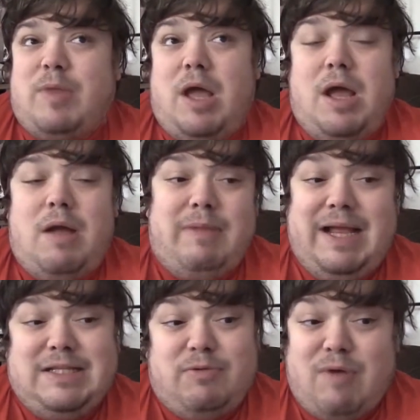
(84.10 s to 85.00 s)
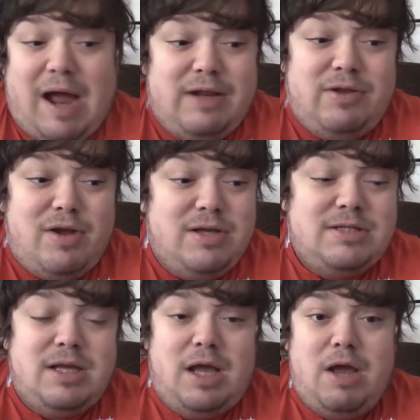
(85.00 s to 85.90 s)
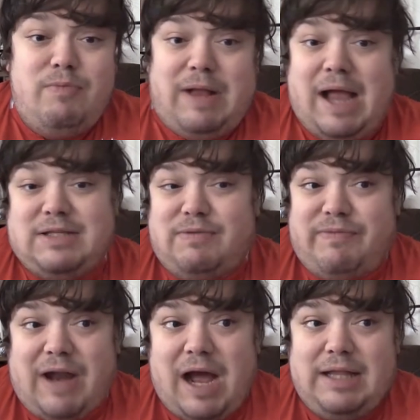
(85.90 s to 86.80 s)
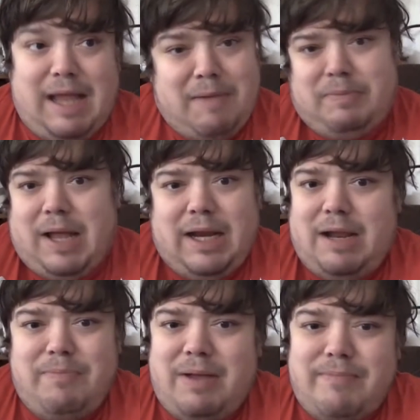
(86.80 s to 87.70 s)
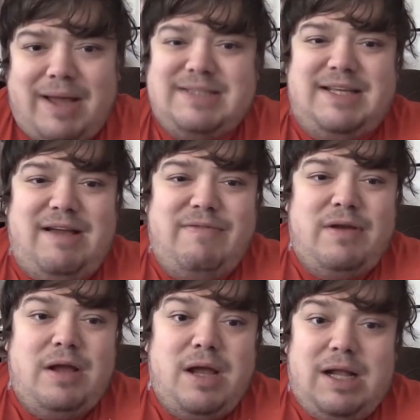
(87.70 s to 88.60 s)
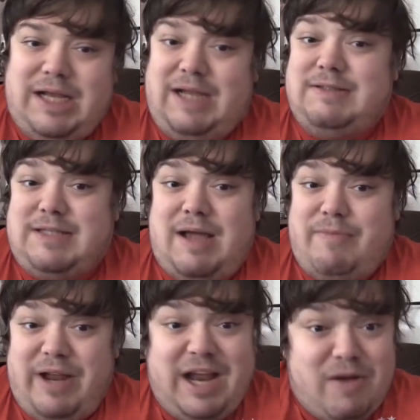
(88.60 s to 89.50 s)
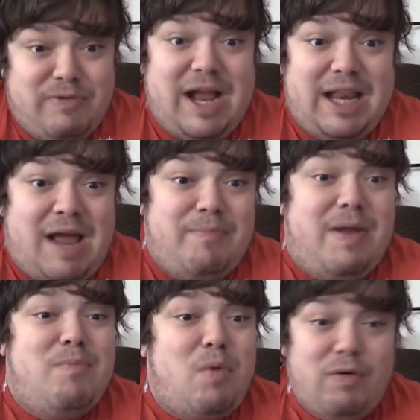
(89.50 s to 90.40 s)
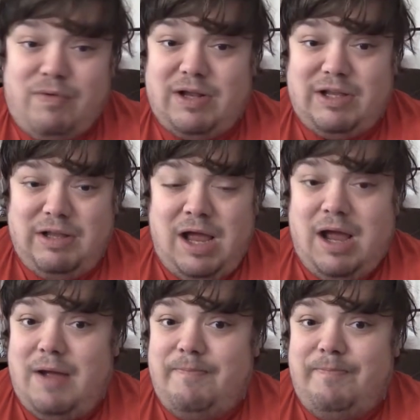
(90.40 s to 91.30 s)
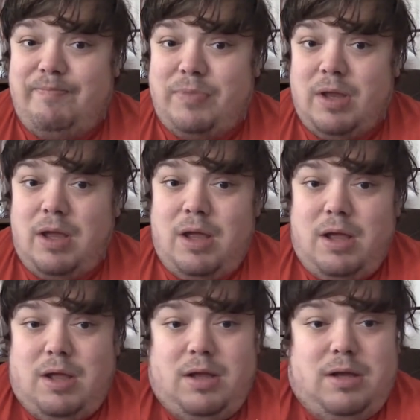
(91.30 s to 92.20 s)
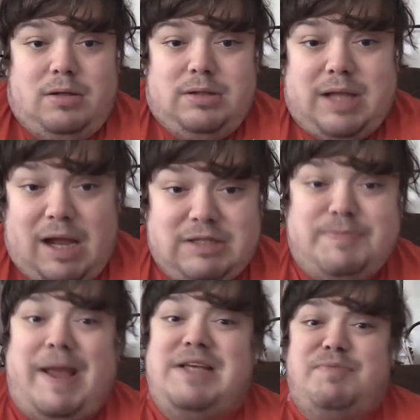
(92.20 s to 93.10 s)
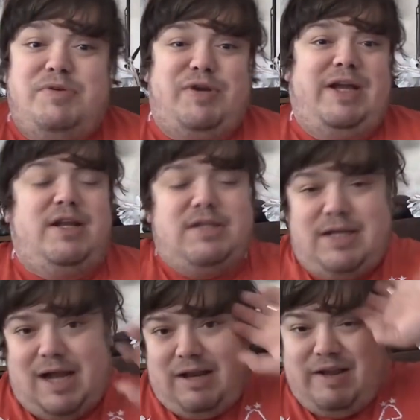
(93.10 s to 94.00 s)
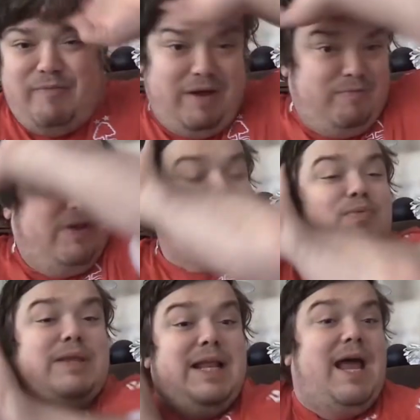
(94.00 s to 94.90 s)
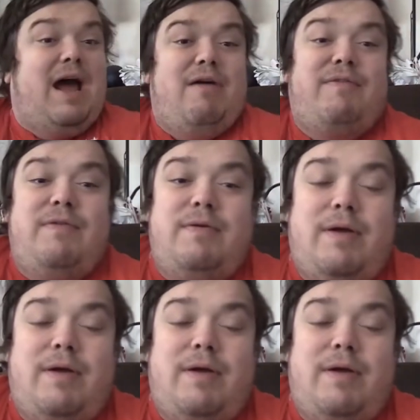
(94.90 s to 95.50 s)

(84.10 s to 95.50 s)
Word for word: Um, Leeds around us, um, get something out of them. Then it'd be massive, keeps them in it, and we get that bit more of a um, that space between us again, in which we did have.